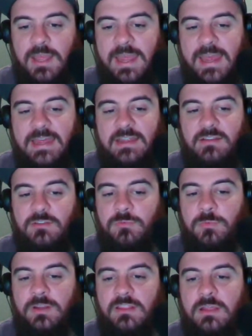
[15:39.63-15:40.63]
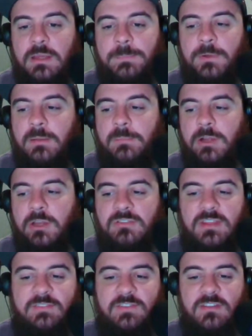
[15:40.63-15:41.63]
as one of the primary
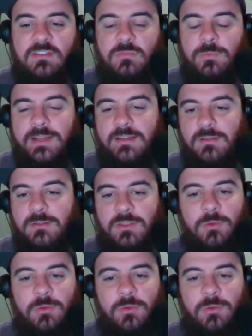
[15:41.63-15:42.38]
safeties as well.